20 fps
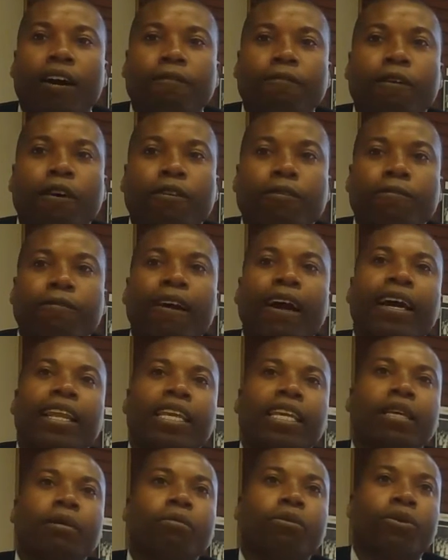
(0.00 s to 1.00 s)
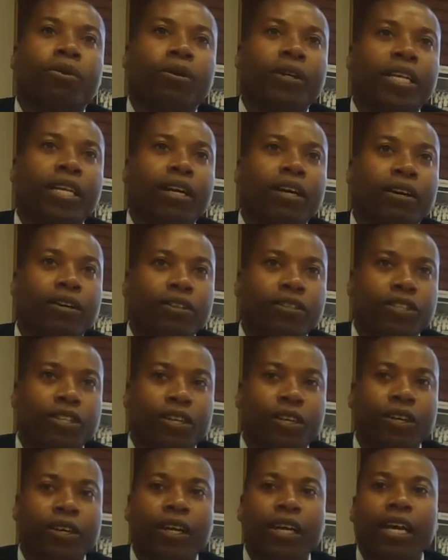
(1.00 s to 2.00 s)
for fighting Buruli
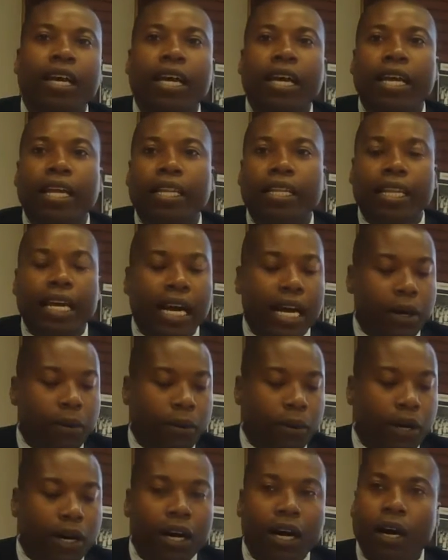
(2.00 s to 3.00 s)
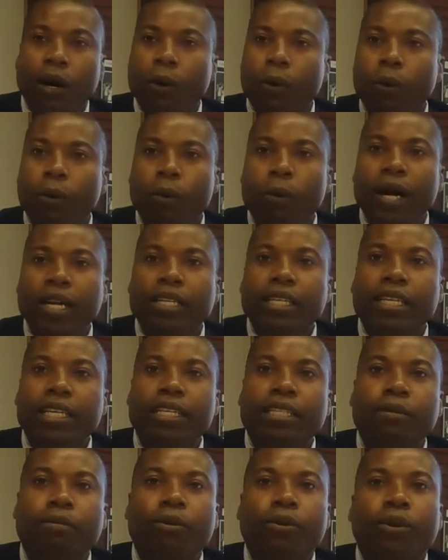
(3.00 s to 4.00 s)
ulcer. Now, what
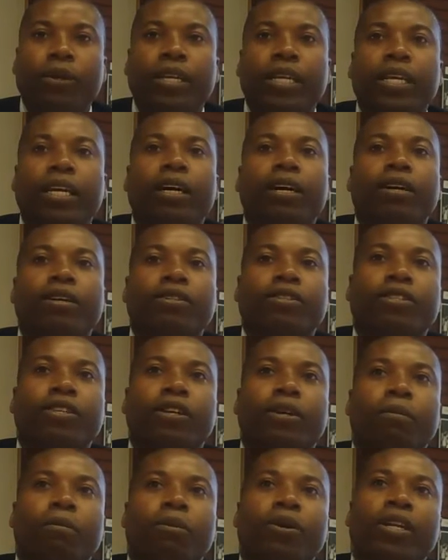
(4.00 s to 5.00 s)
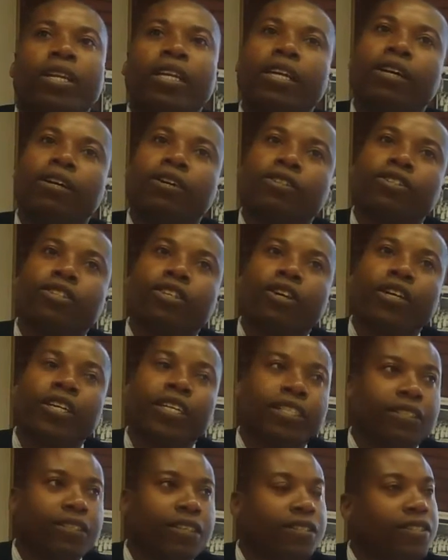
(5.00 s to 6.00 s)
is Buruli ulcer? Buruli ulcer
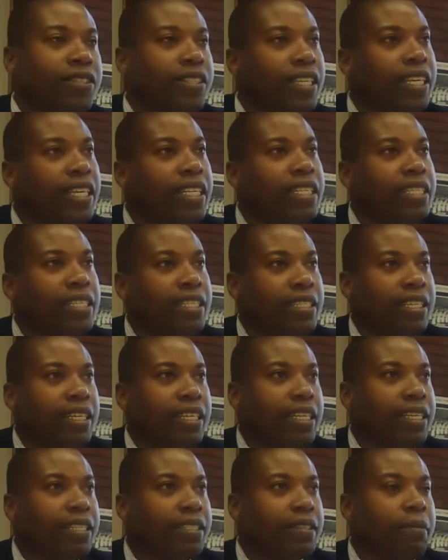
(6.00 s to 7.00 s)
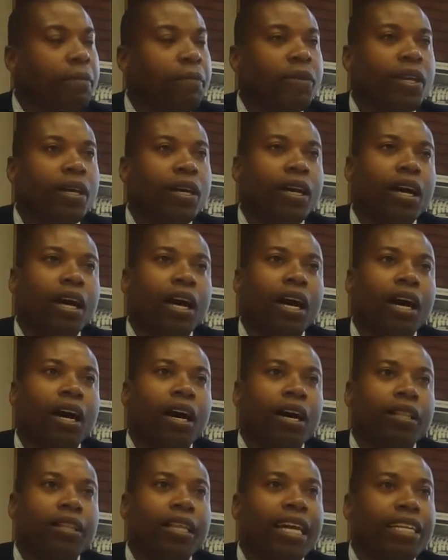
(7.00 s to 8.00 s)
is a skin disease
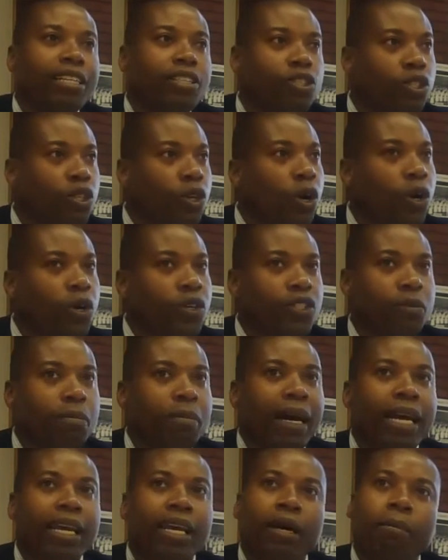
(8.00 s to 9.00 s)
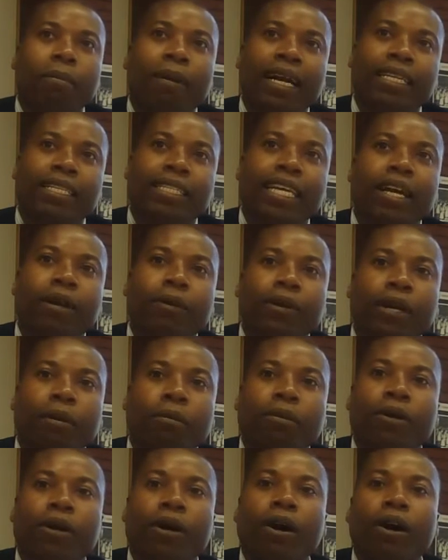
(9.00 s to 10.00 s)
that is caused by a
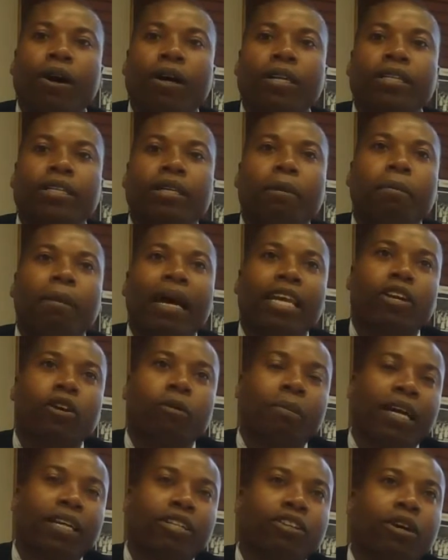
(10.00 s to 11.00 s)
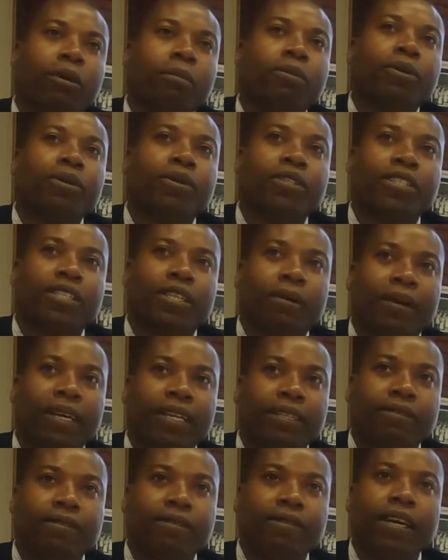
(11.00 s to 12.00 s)
bacterium called Mycobacterium
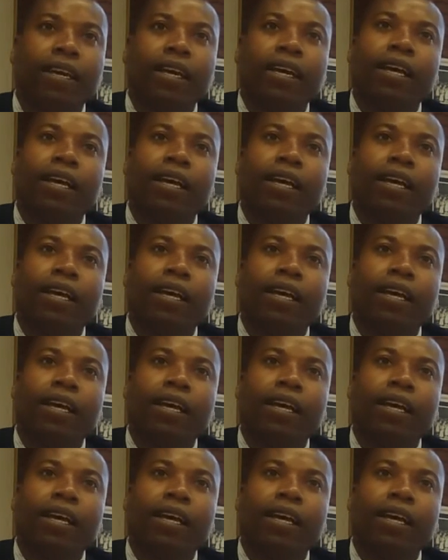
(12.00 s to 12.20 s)
ulcerans.